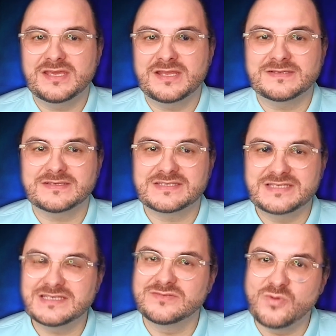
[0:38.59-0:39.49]
in
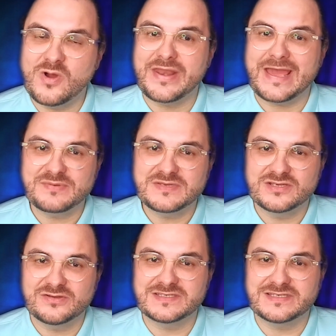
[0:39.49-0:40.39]
Season 1,
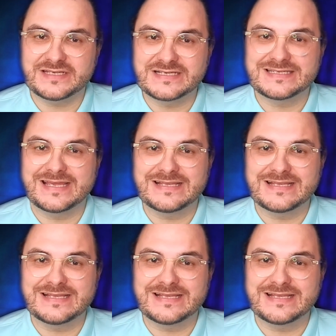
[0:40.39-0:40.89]
Episode 6,